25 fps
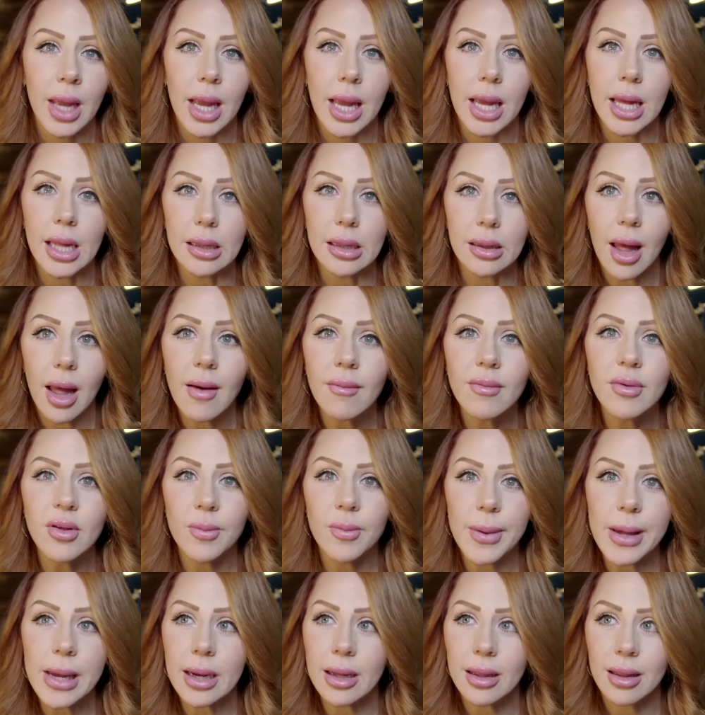he
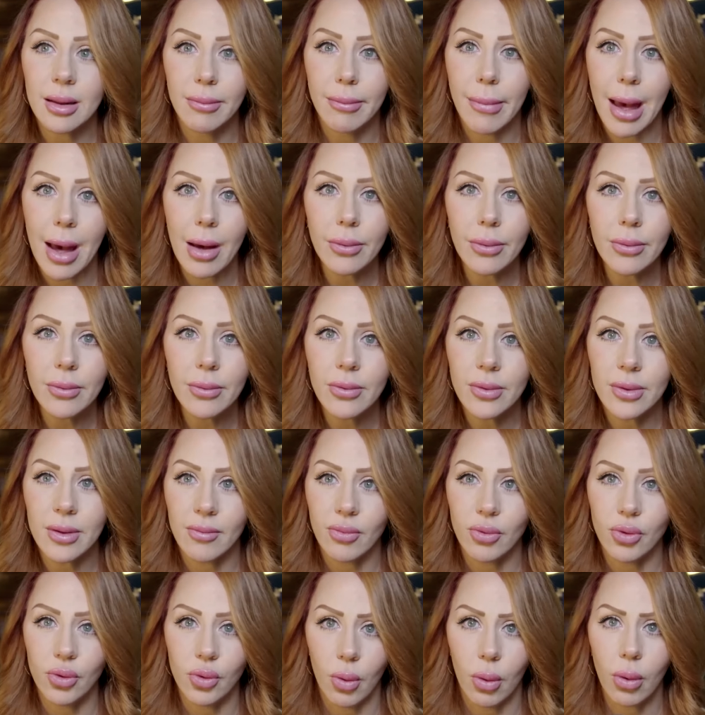loves being in the mountains
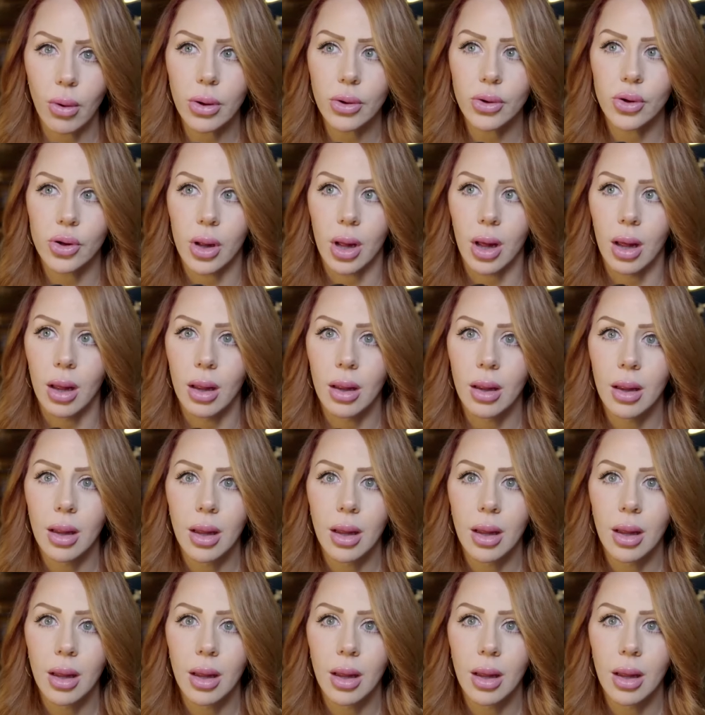of Georgia.